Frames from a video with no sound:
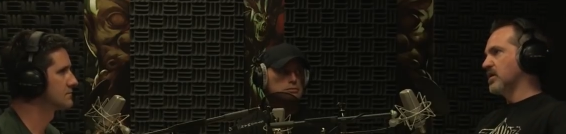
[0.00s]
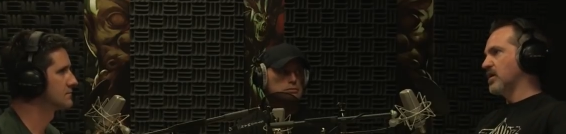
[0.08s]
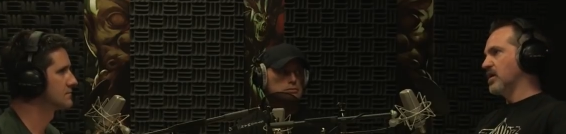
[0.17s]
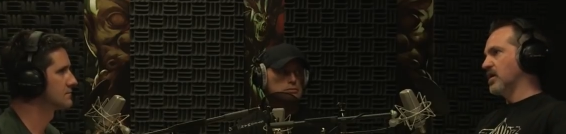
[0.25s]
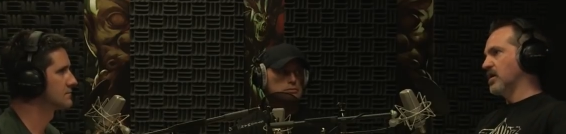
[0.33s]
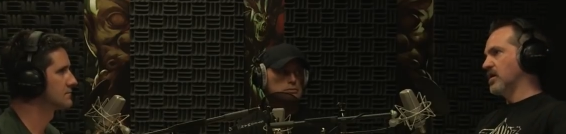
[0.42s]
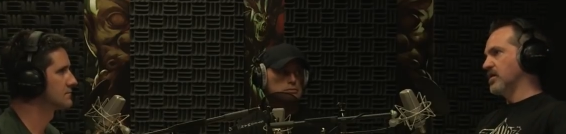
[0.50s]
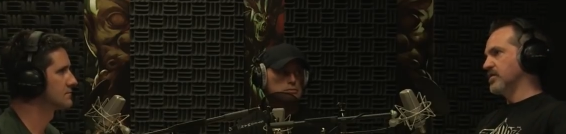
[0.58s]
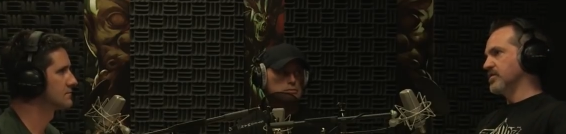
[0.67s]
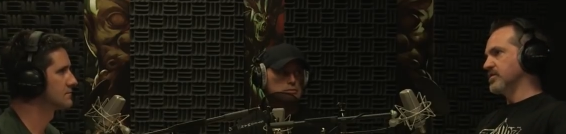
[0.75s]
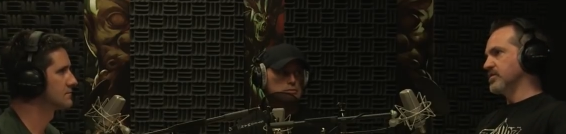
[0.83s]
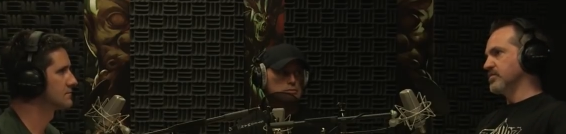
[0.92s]
Speaker 1: uh,
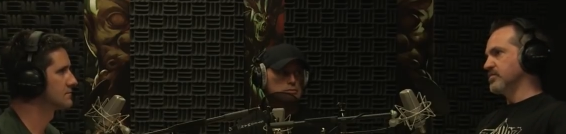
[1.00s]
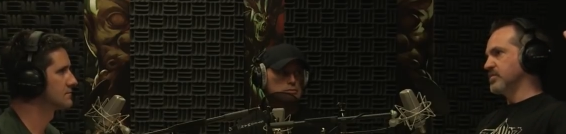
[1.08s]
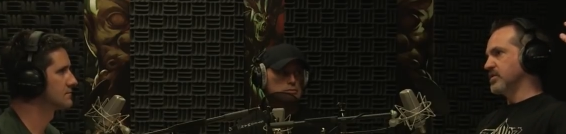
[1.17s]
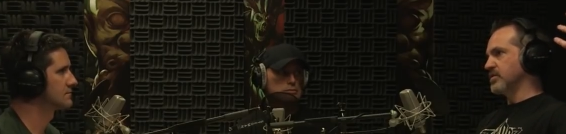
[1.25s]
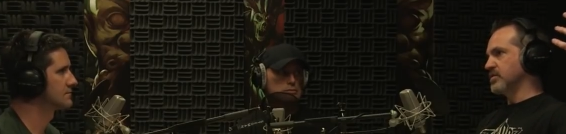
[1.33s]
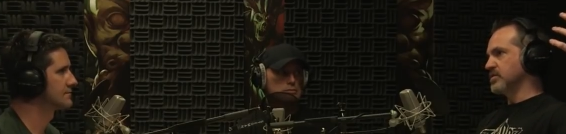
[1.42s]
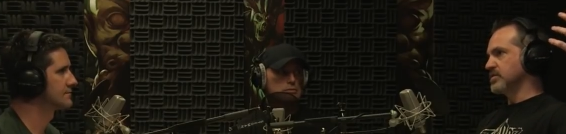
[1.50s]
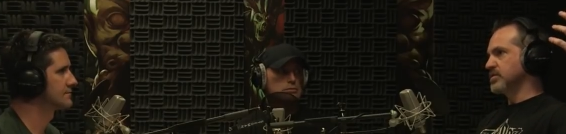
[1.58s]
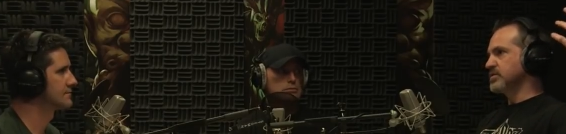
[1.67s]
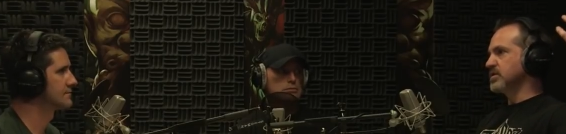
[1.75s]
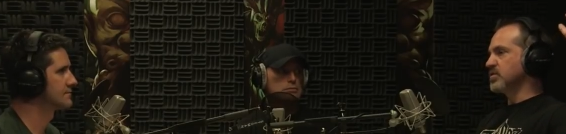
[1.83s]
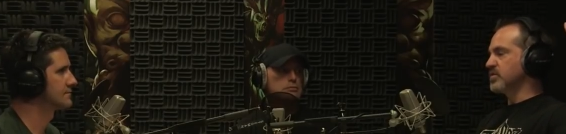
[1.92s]
they're they're
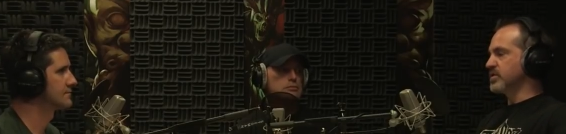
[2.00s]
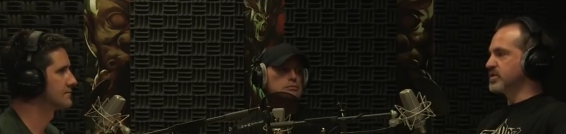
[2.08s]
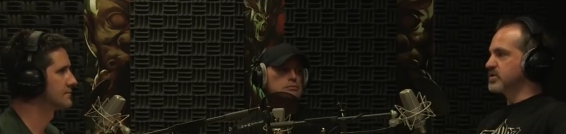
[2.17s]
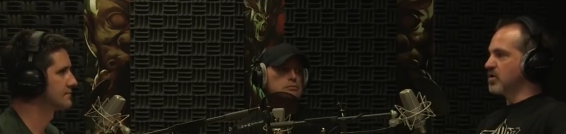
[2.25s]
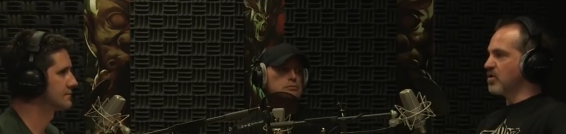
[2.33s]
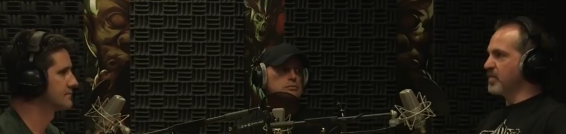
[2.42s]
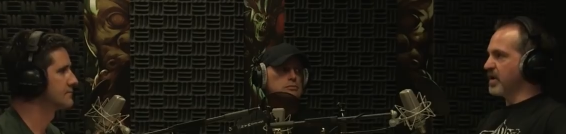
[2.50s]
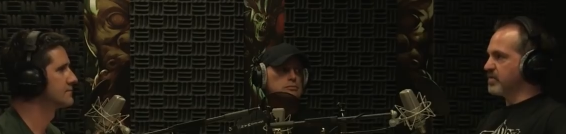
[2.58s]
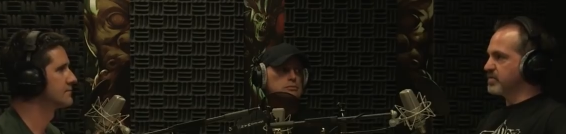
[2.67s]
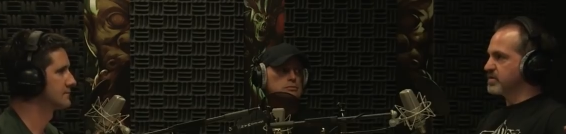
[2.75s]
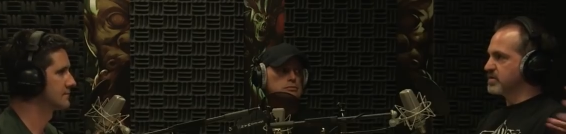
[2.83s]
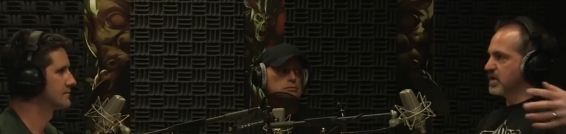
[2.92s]
associated with the Star
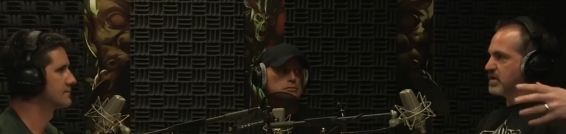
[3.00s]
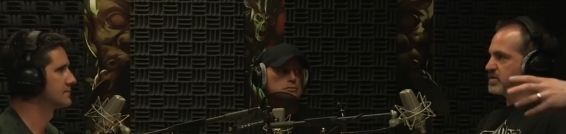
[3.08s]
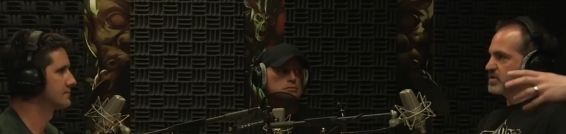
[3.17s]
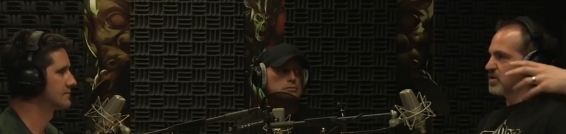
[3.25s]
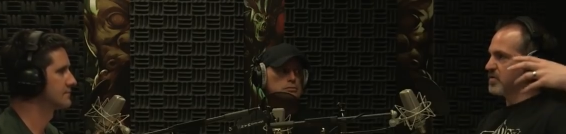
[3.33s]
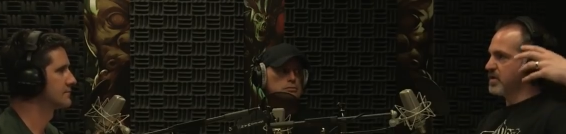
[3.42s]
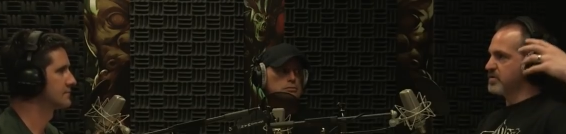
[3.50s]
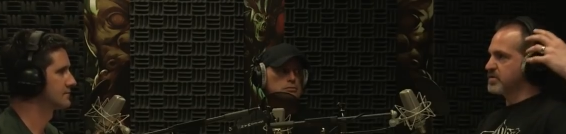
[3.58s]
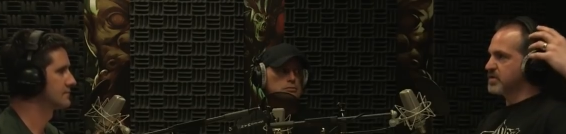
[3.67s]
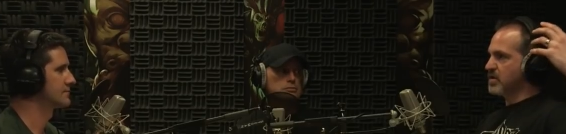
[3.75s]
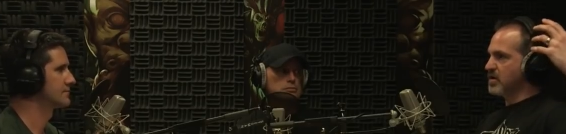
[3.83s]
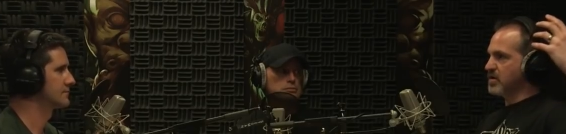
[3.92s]
Mounts, and the Star
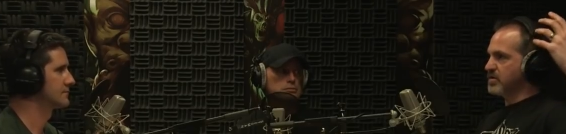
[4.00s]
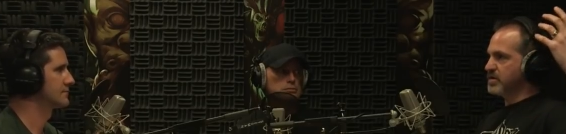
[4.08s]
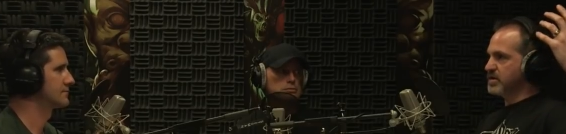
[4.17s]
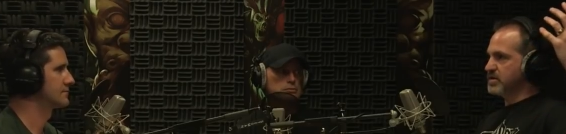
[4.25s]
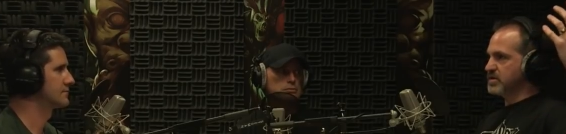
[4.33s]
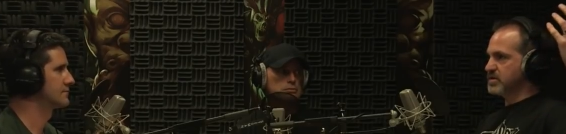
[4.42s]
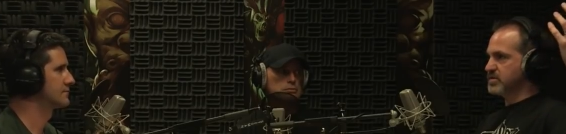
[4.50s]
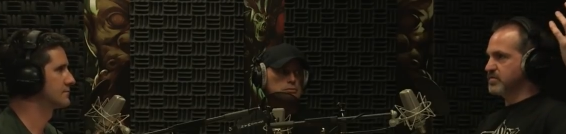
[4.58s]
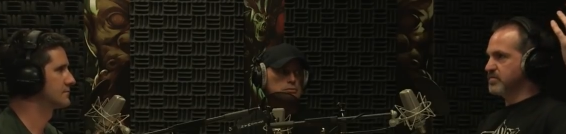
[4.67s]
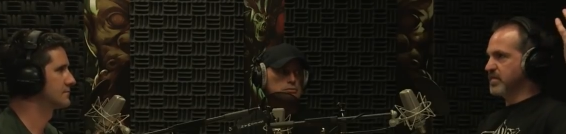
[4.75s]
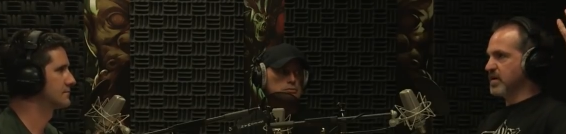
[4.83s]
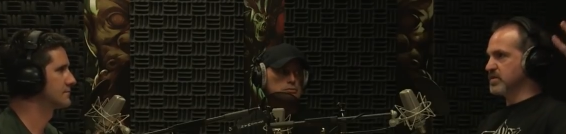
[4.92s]
Mounts are these
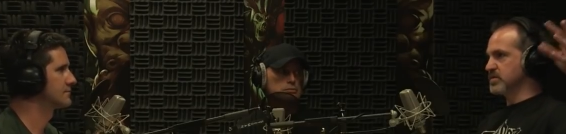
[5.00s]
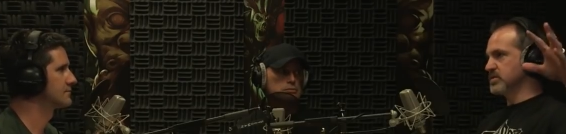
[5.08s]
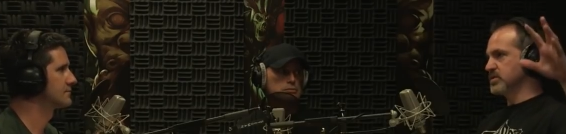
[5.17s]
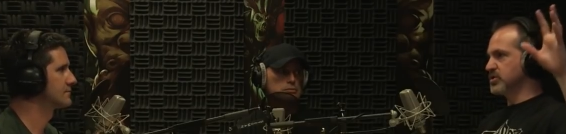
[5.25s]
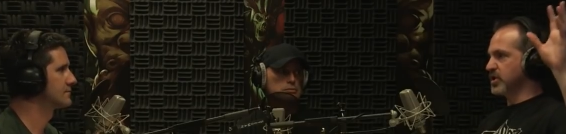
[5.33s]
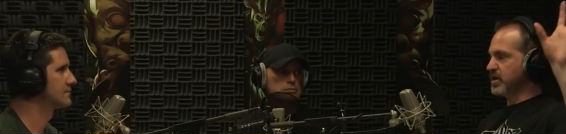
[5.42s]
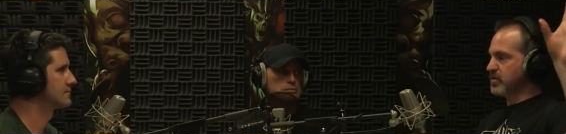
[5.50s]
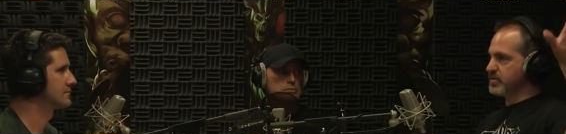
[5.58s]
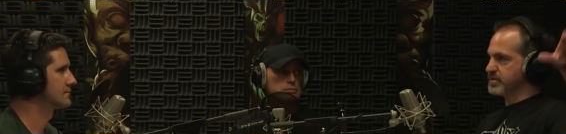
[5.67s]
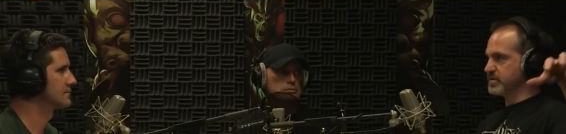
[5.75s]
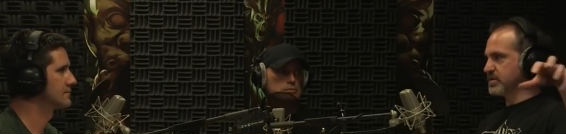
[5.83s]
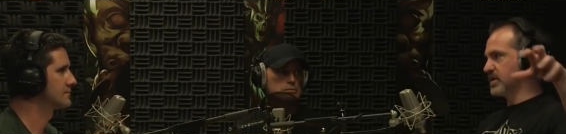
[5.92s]
mountains with these giant
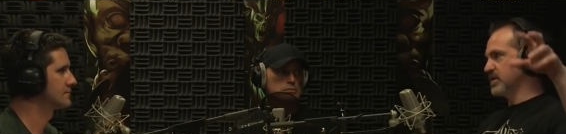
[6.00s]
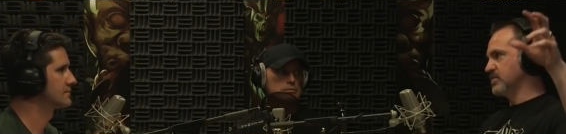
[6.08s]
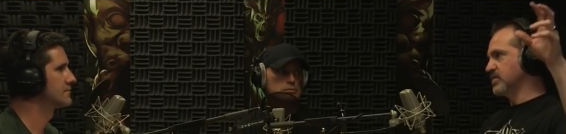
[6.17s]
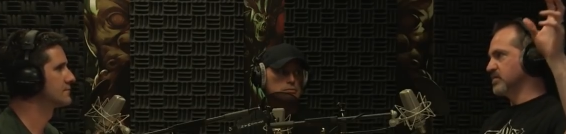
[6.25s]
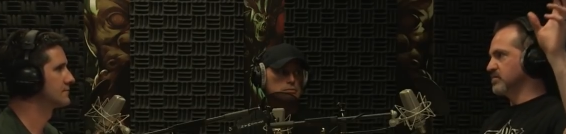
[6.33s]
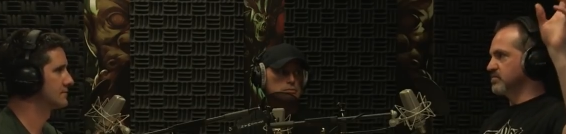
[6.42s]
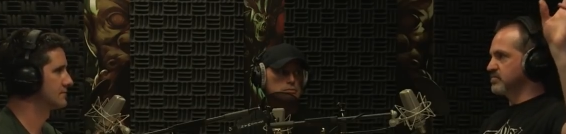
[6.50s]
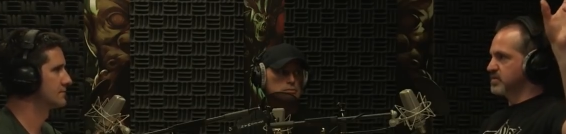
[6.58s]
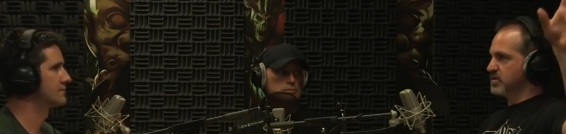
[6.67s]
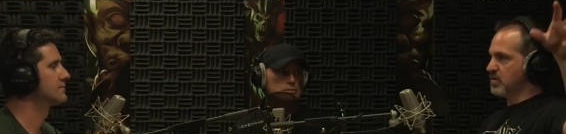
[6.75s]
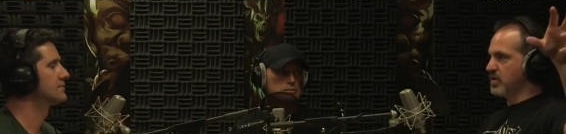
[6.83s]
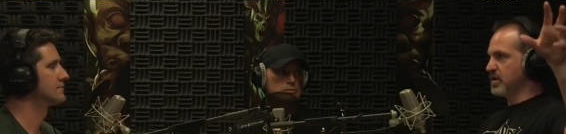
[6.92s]
crystals on them and
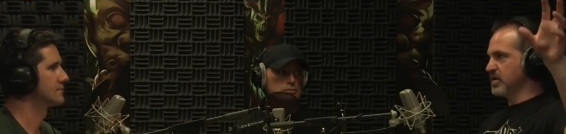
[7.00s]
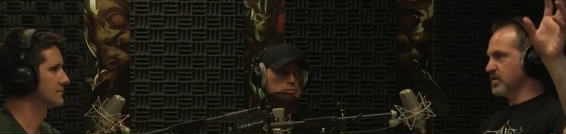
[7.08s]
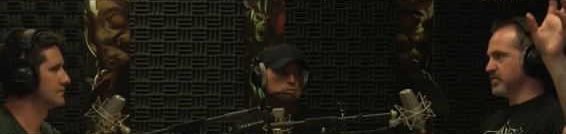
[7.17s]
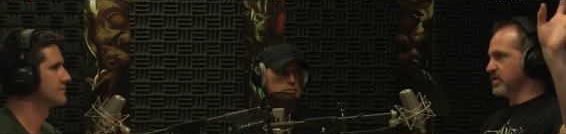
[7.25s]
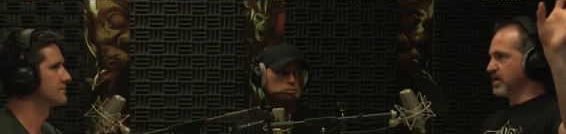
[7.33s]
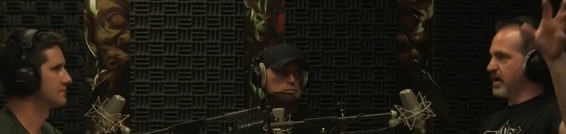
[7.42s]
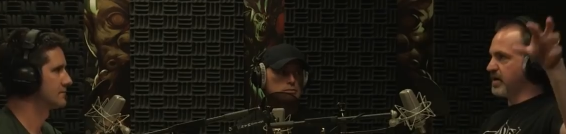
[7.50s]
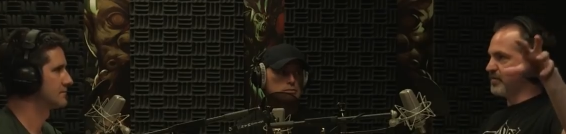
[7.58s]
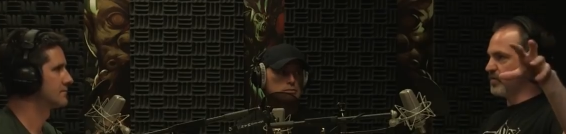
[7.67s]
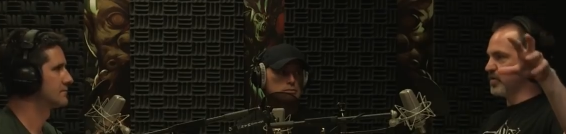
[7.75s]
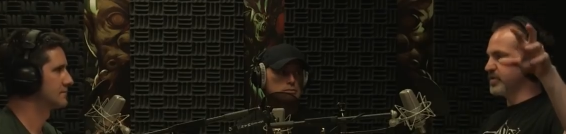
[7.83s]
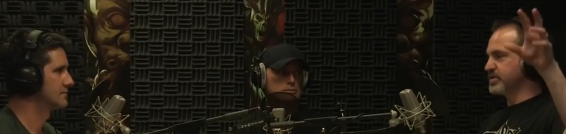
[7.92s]
so on in the middle of the High
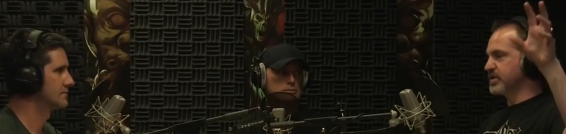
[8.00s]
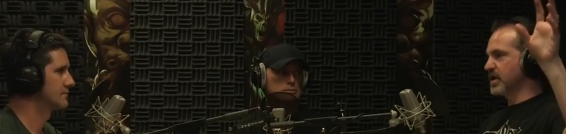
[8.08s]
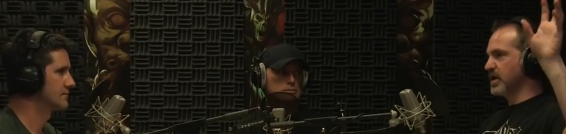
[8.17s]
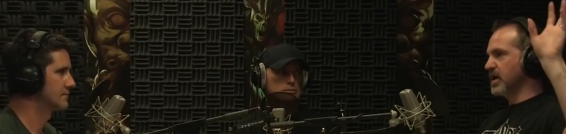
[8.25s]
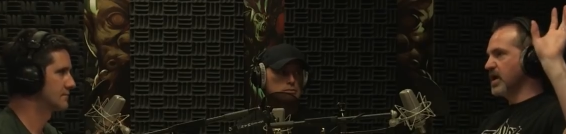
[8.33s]
Forest.